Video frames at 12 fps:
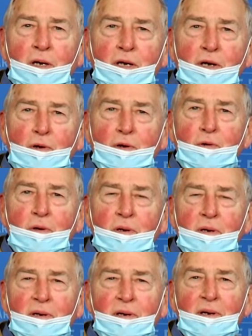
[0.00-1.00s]
open
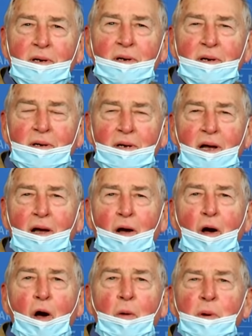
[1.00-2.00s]
more
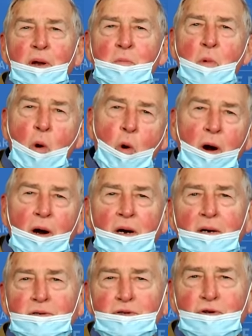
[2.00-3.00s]
Starbucks in
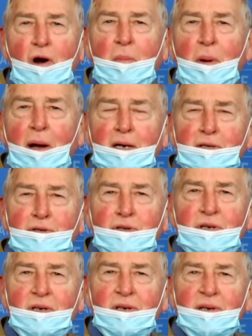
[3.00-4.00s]
China
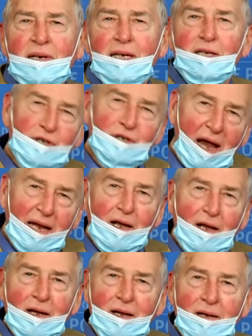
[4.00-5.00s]
or somewhere else.
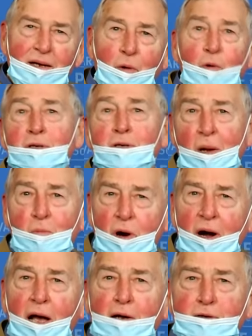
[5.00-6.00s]

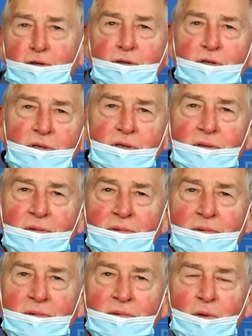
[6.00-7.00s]
Or
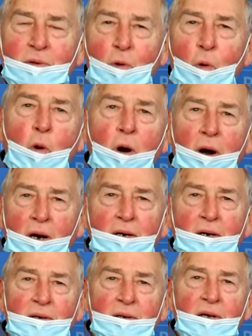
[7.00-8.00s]
so
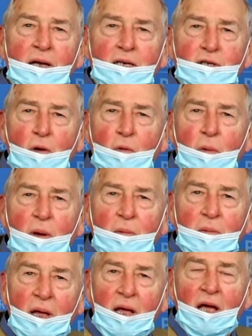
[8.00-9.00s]
in the real
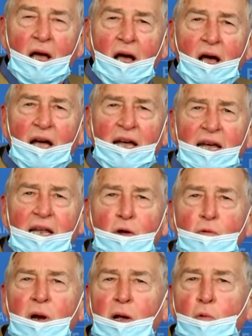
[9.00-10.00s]
world, as you know very
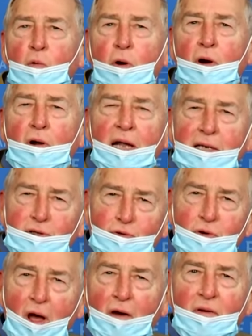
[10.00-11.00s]
well,
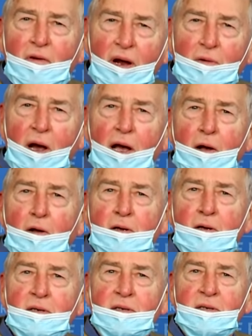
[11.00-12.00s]
however
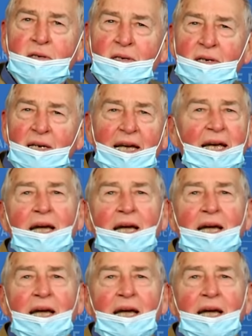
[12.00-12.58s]
uncertain,